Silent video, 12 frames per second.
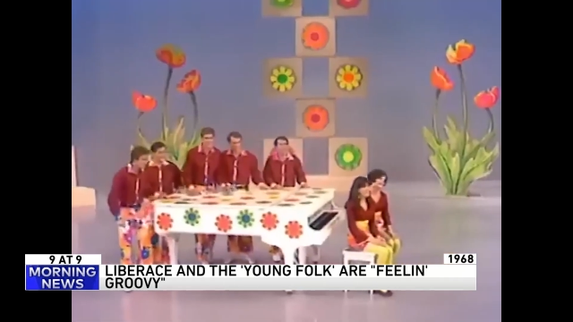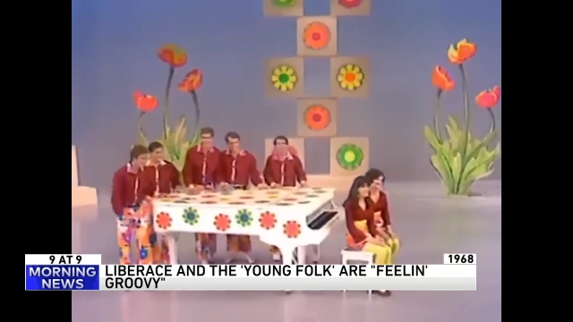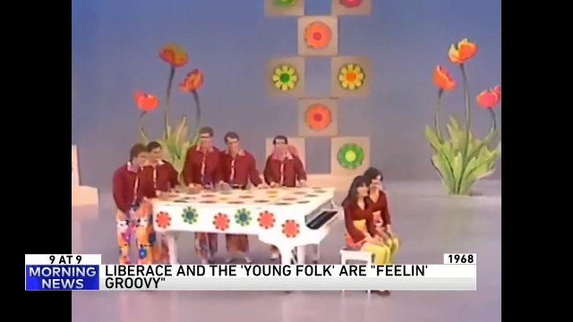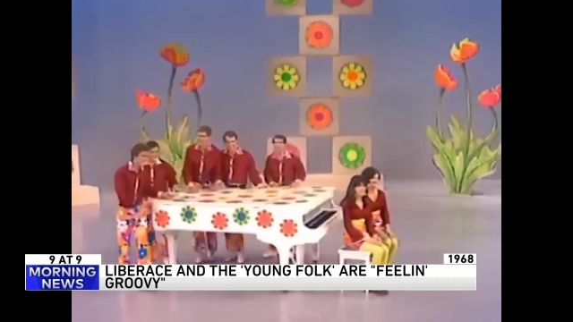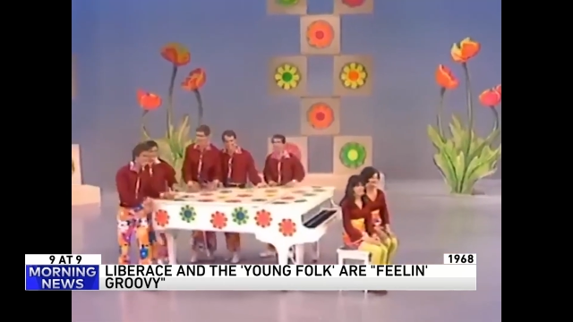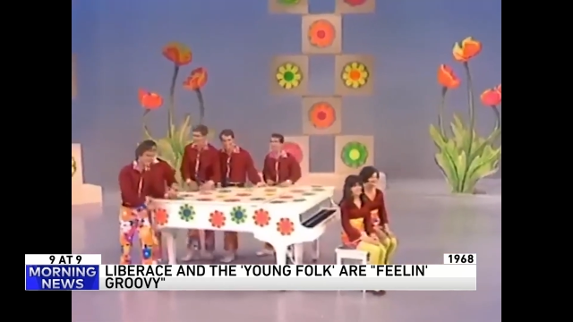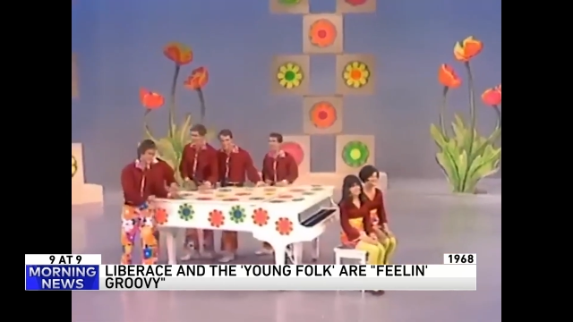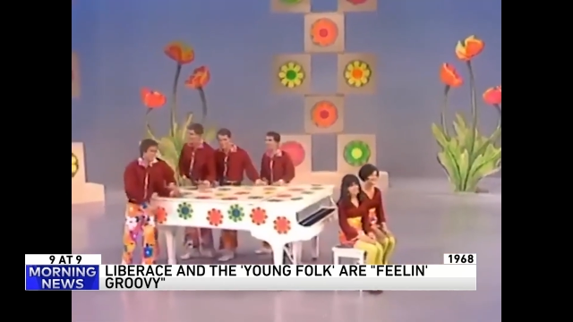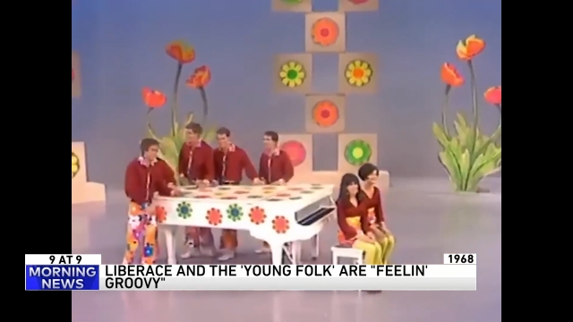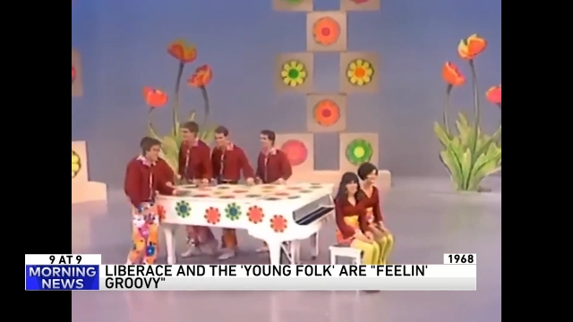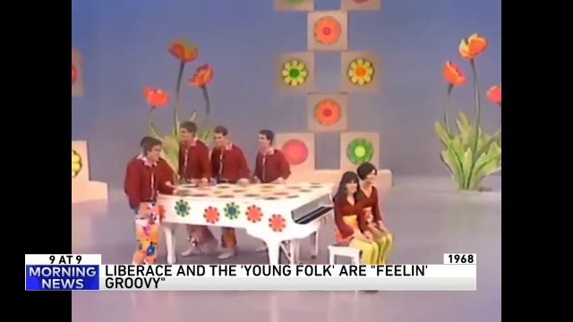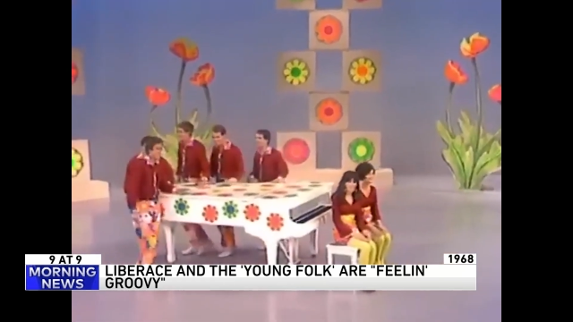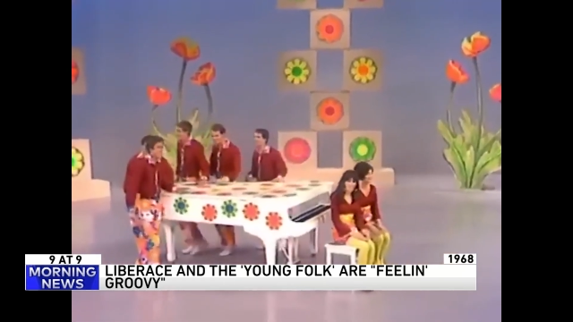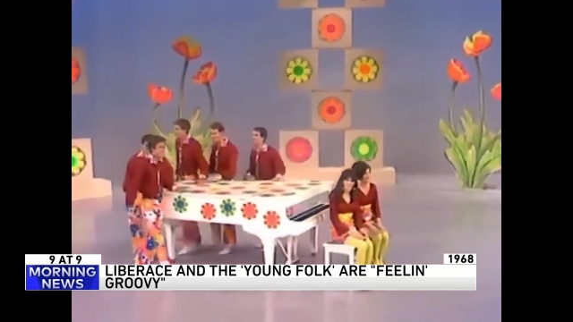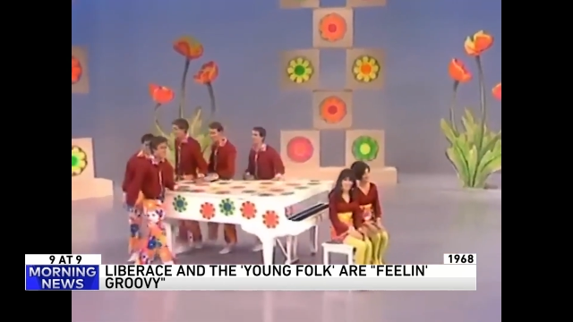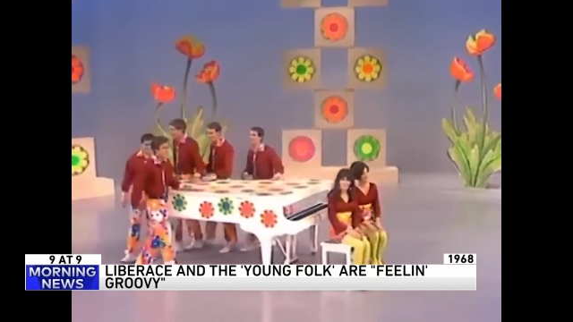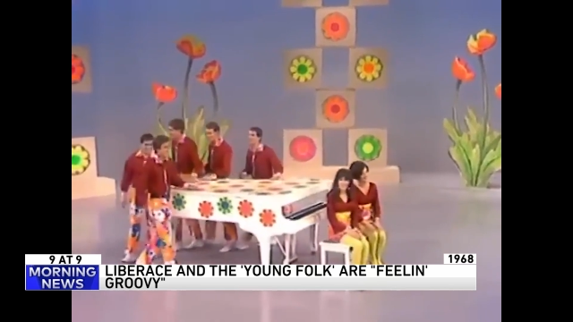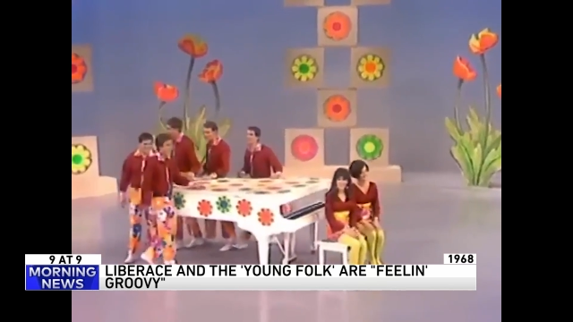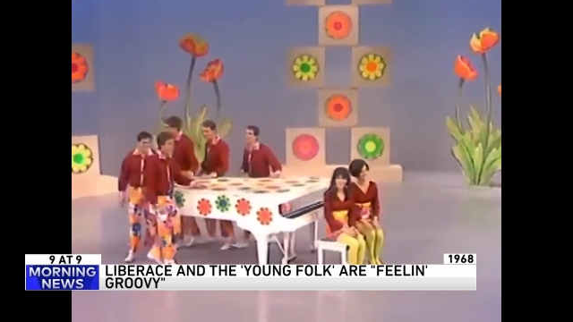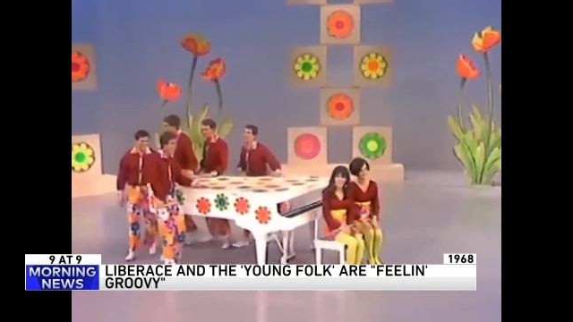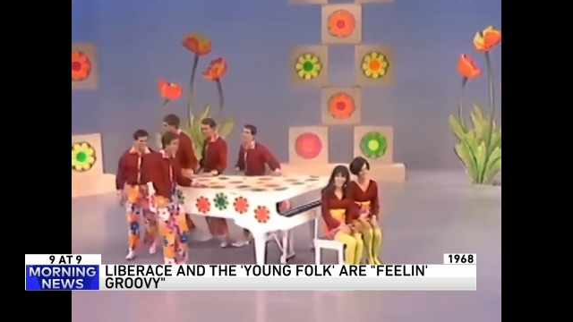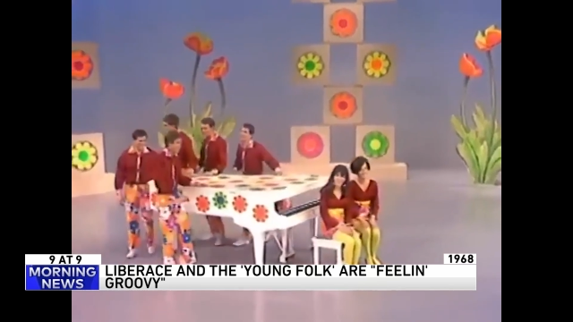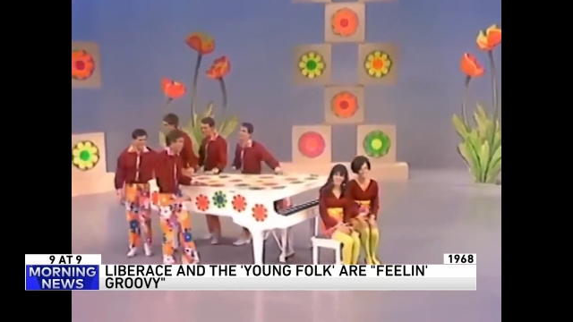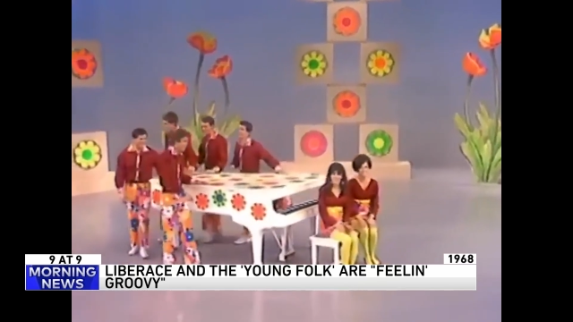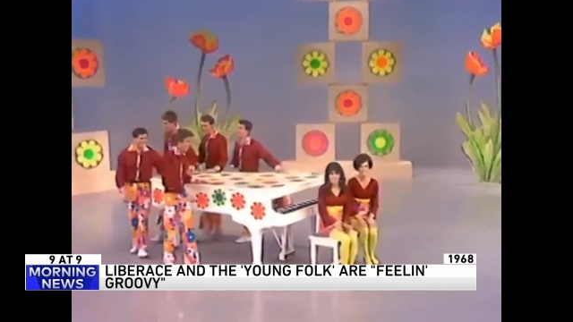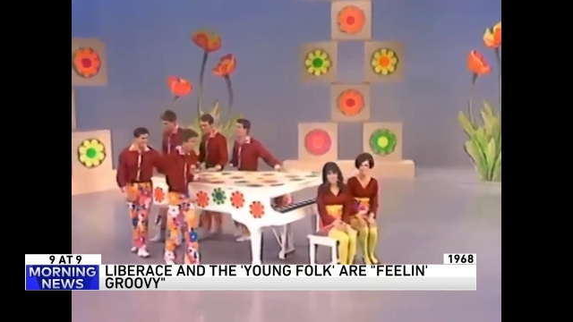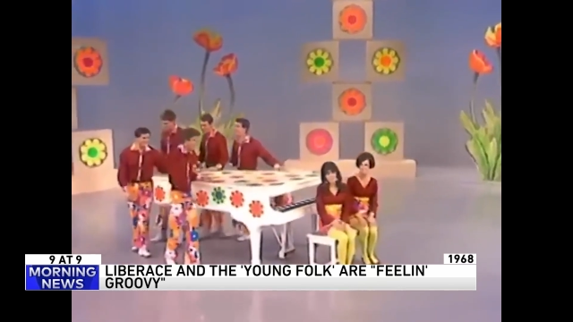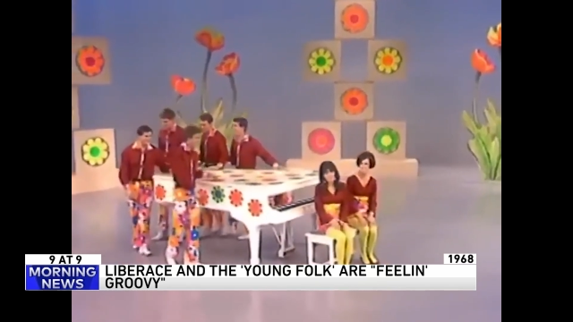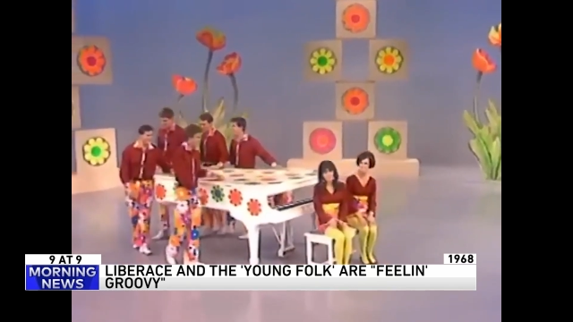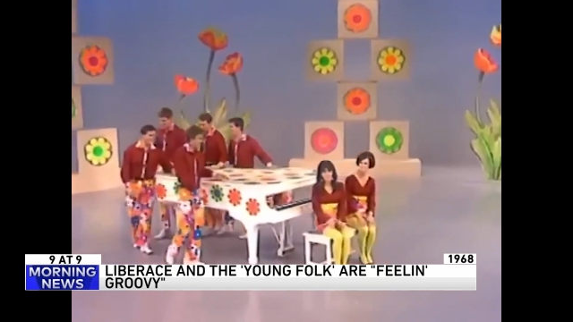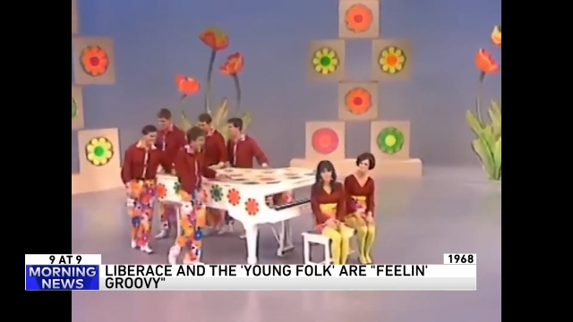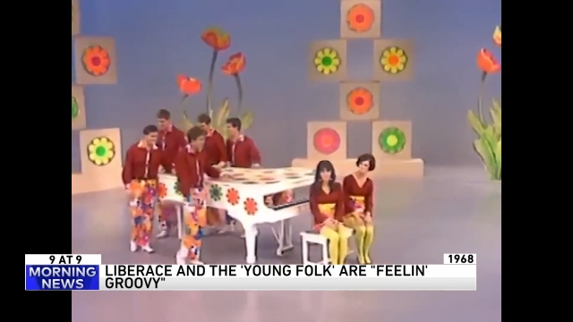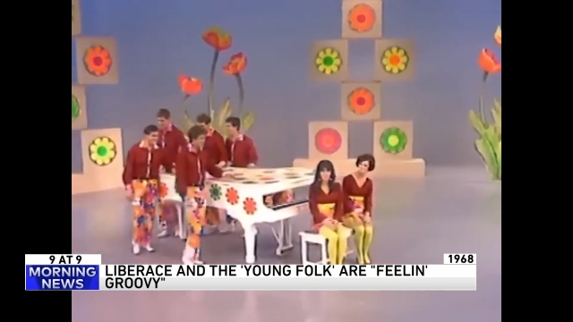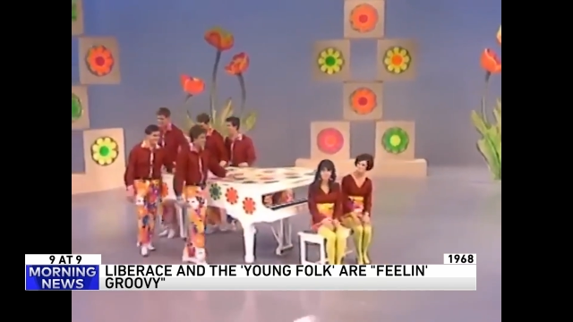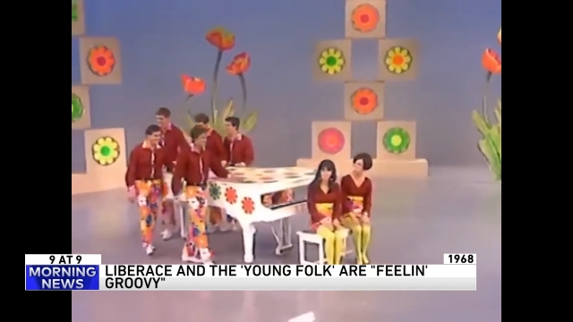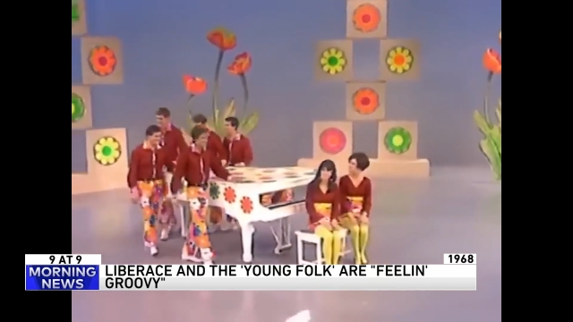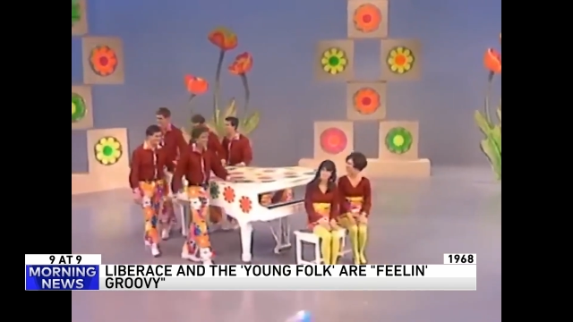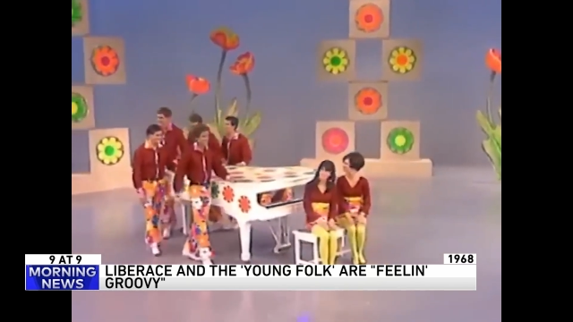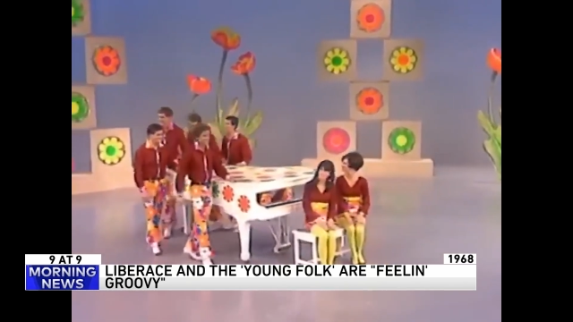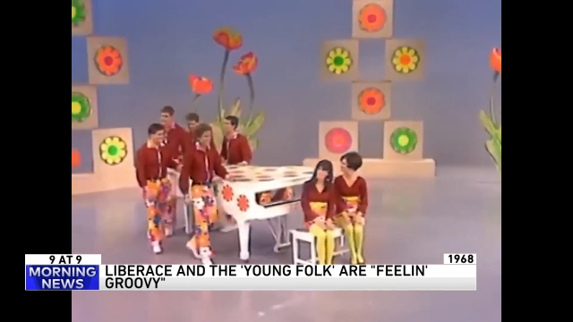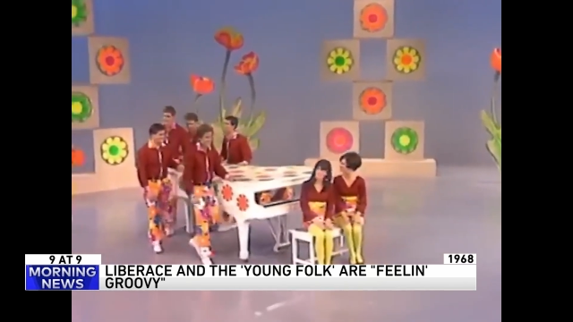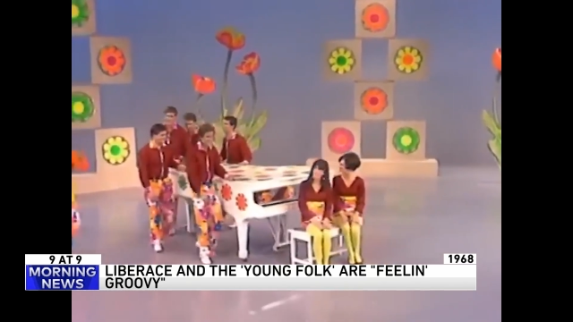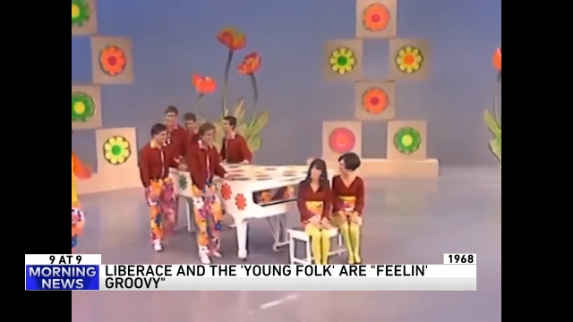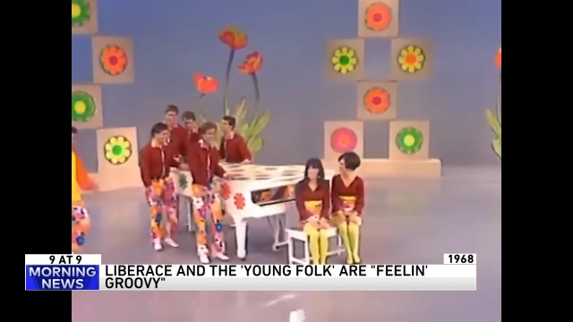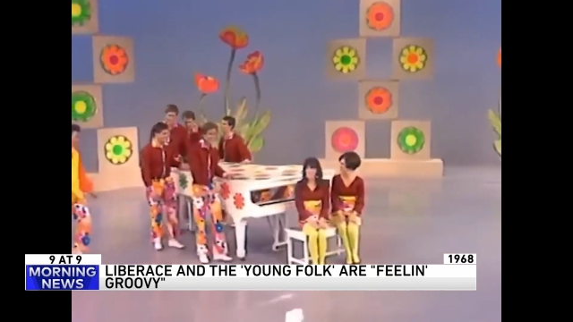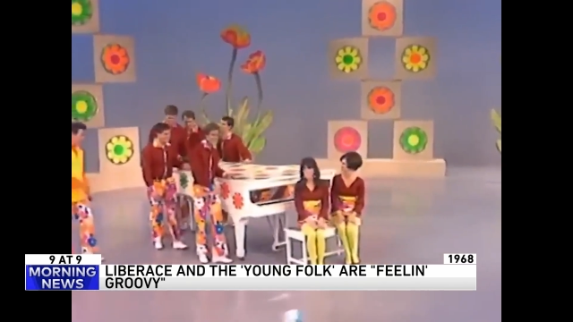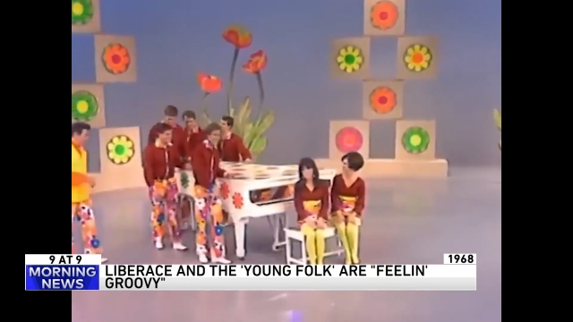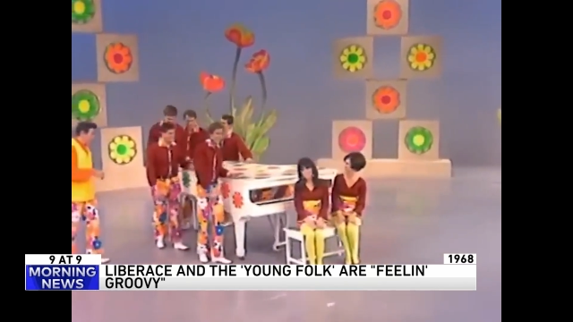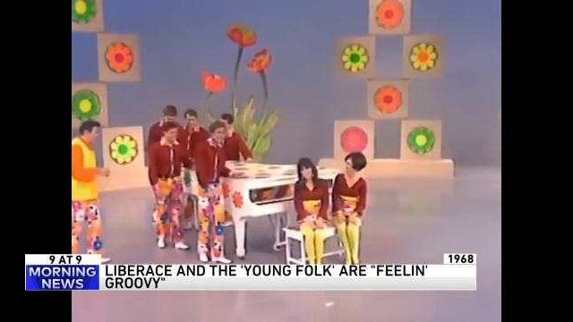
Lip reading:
[unreadable: no face in view]